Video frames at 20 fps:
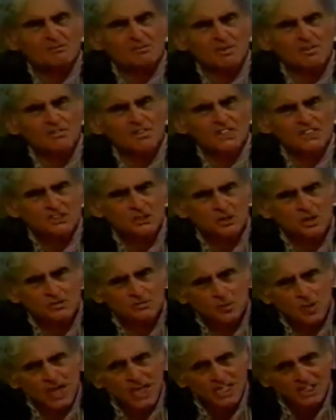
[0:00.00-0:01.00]
And
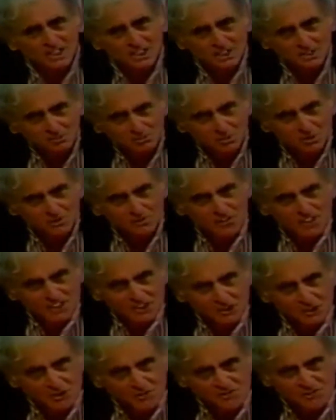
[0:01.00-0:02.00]
professor of what?
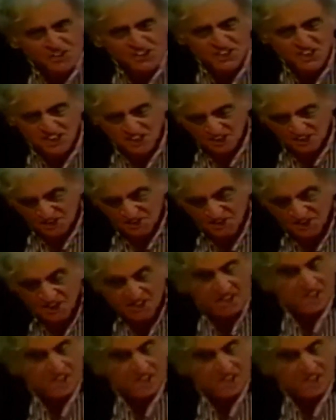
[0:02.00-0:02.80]
Professor of physics.